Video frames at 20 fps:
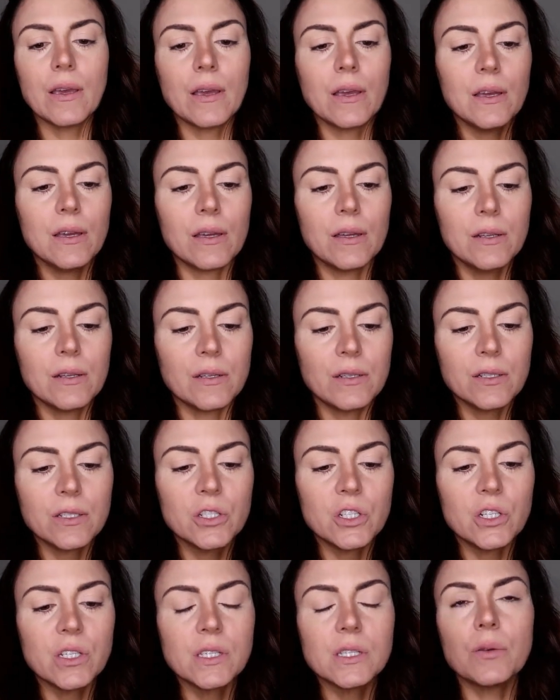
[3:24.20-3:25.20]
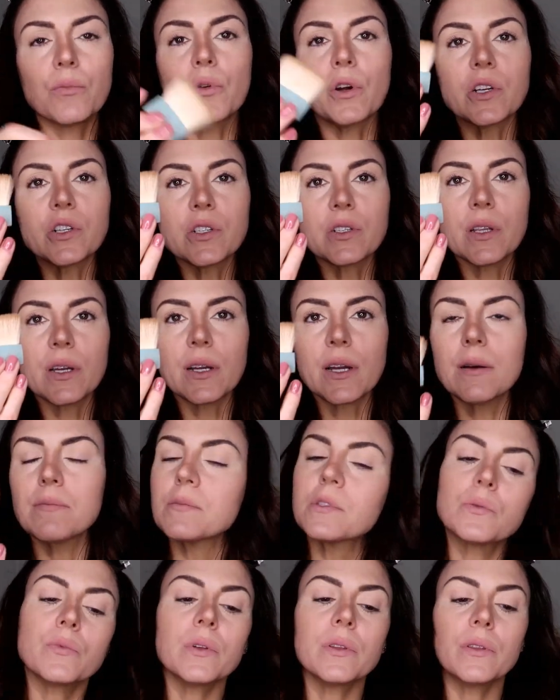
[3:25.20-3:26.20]
and just the brush that
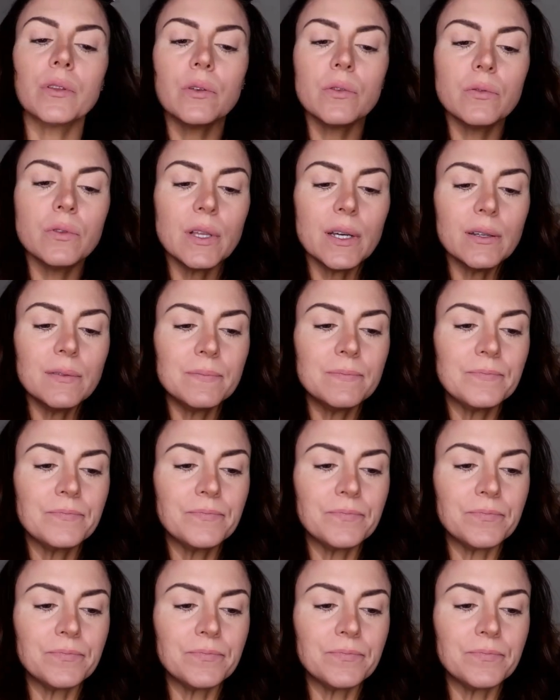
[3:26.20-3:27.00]
comes with Hoola.